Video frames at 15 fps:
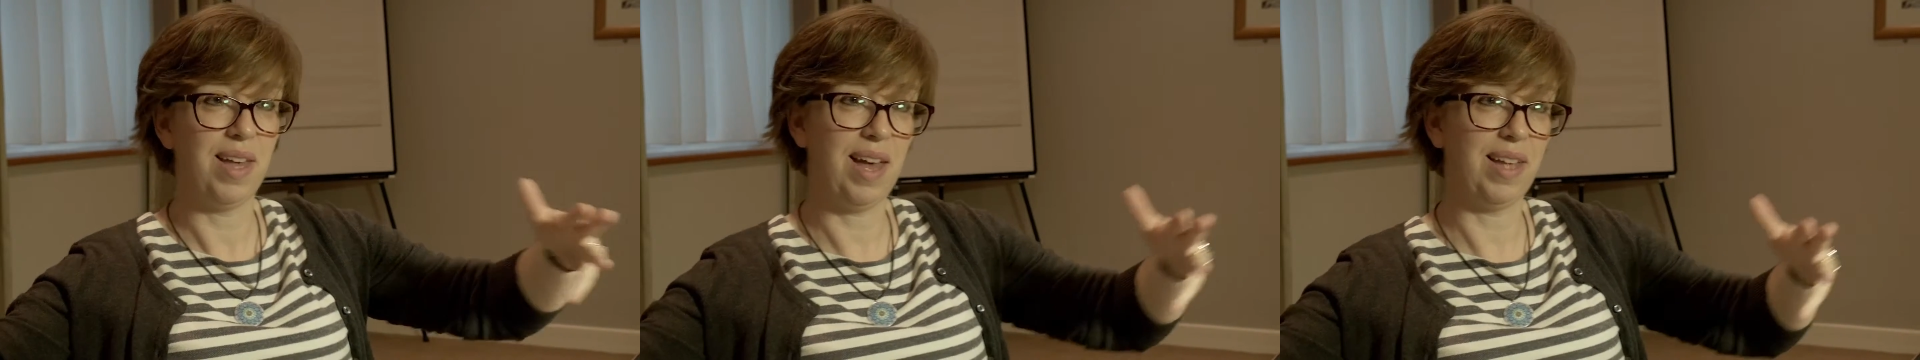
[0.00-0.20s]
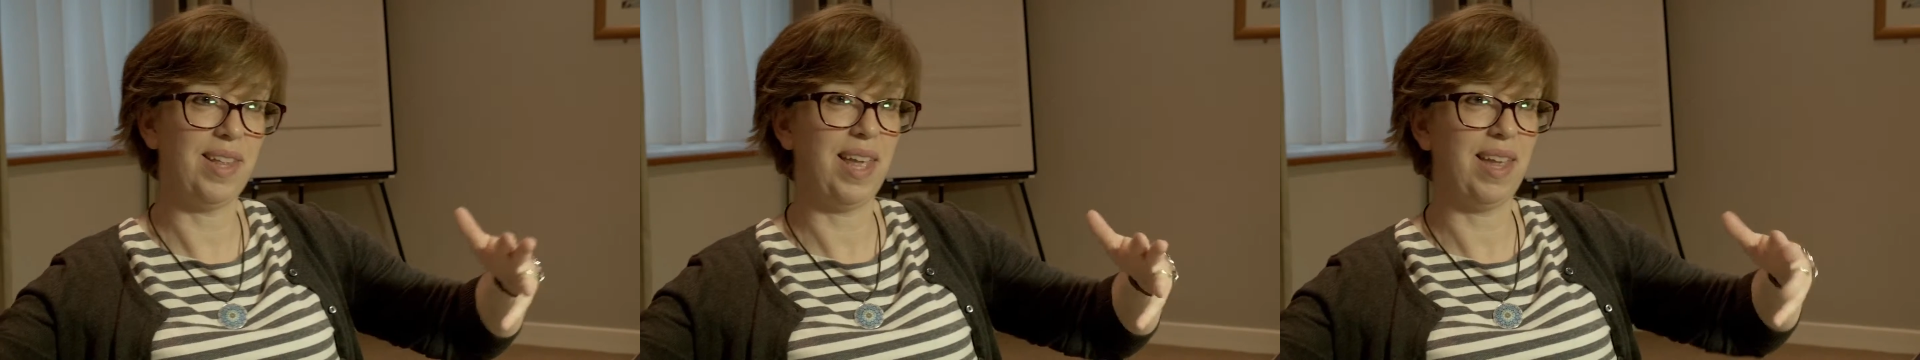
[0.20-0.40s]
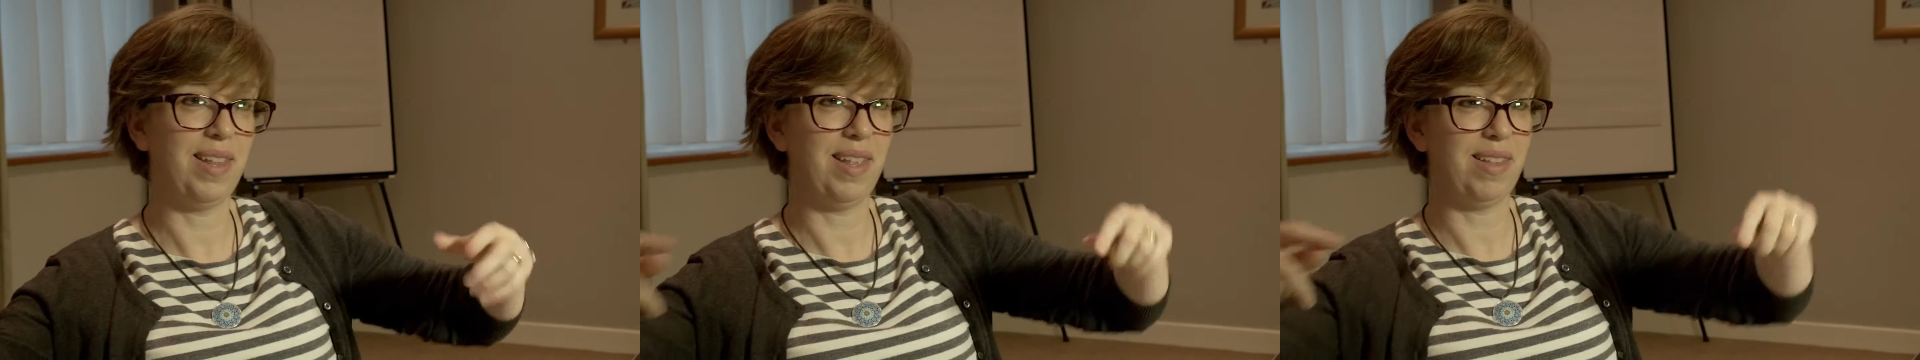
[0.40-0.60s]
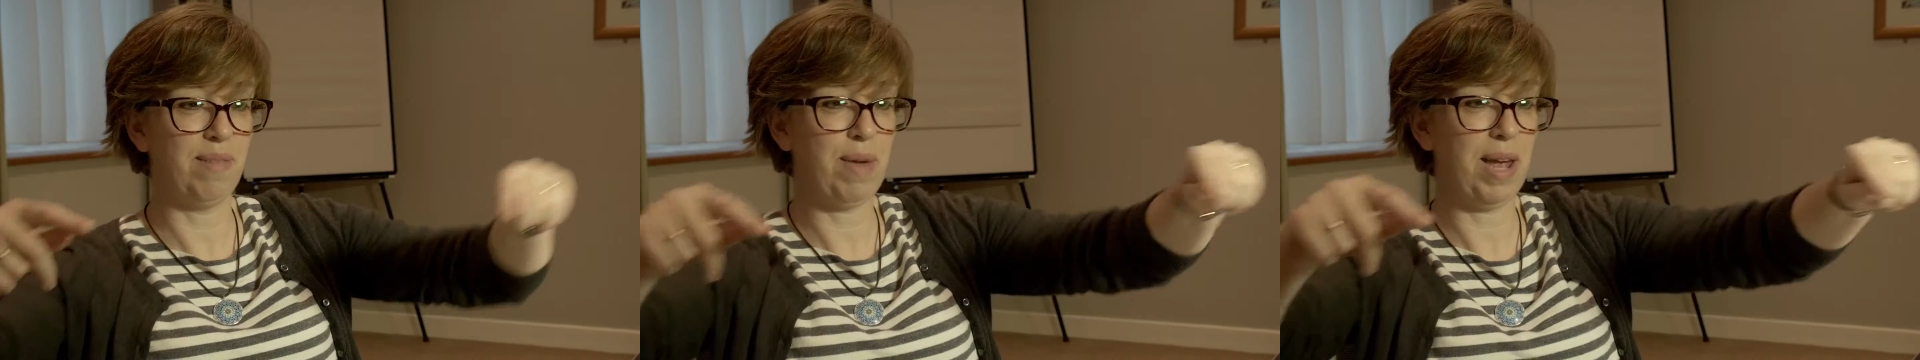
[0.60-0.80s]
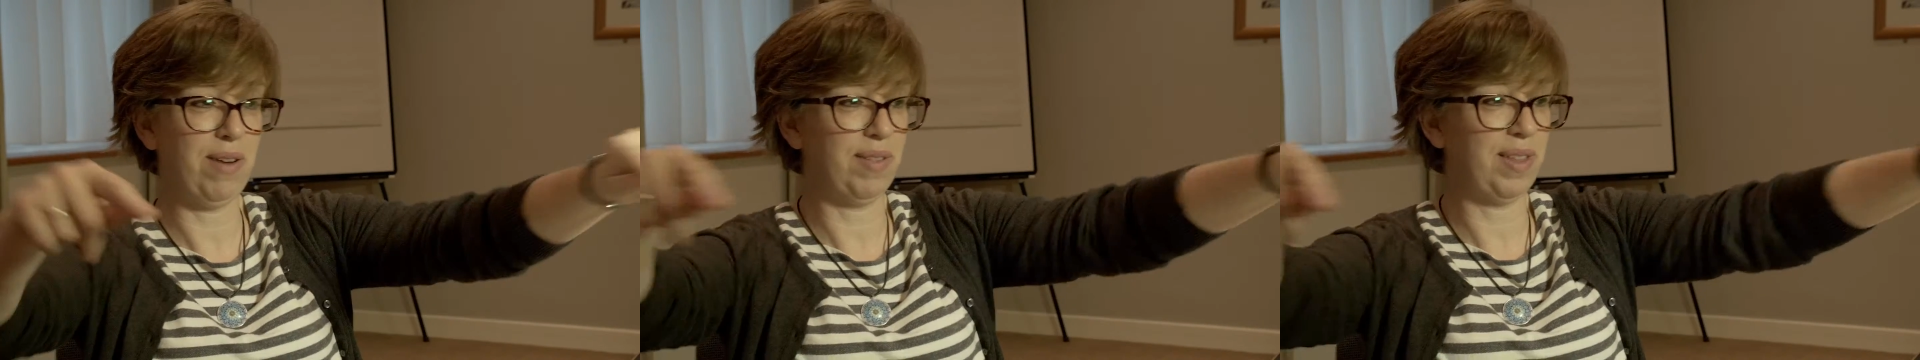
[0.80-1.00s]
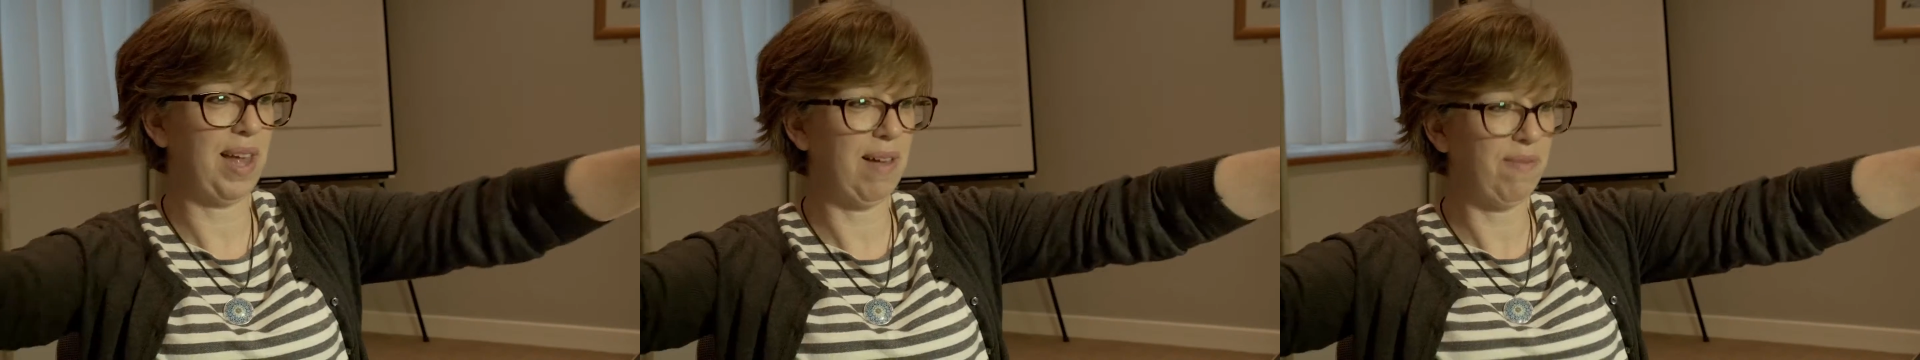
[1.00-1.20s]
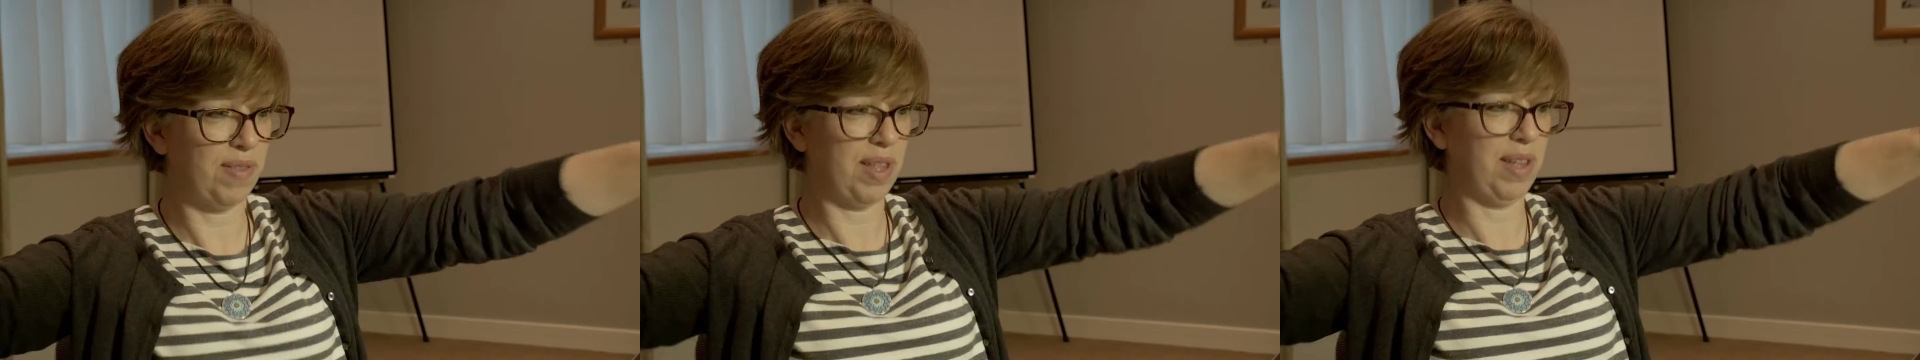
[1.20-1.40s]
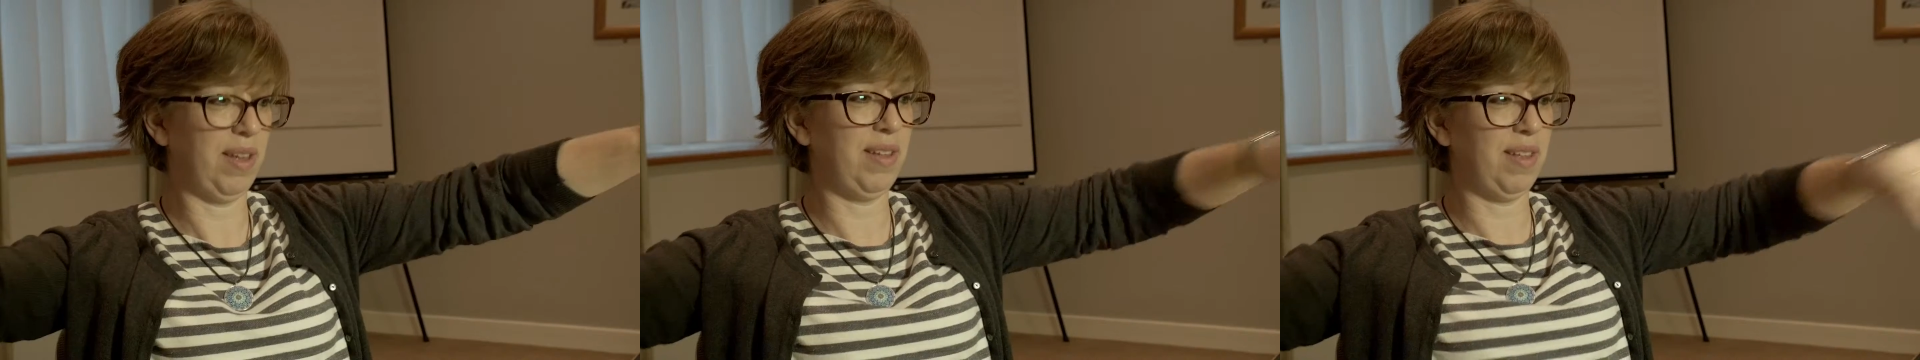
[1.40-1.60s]
And then the parents have
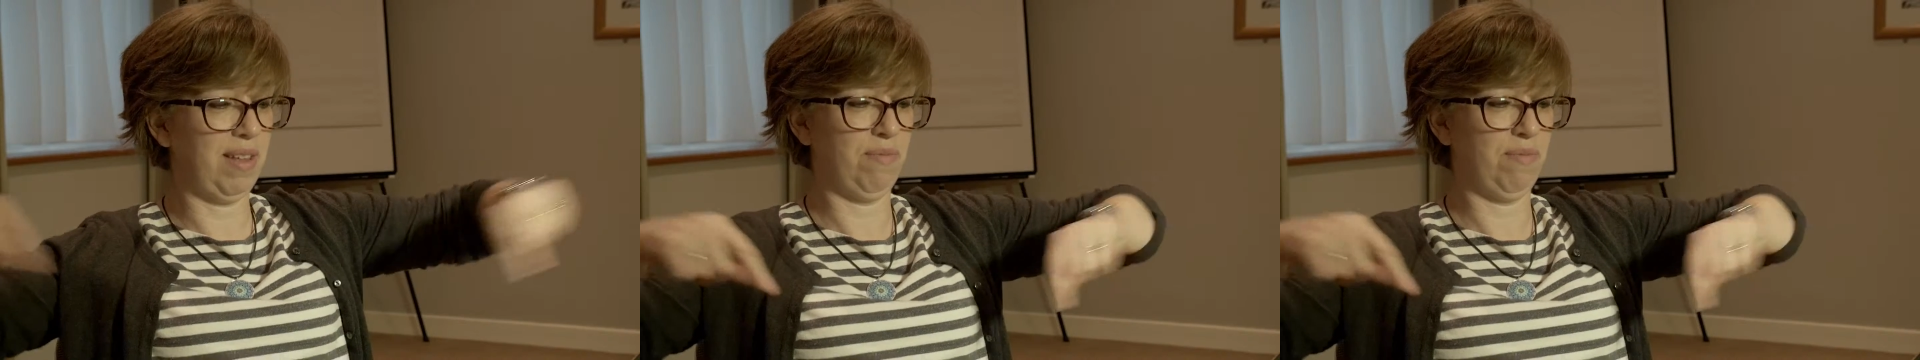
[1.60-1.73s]
to,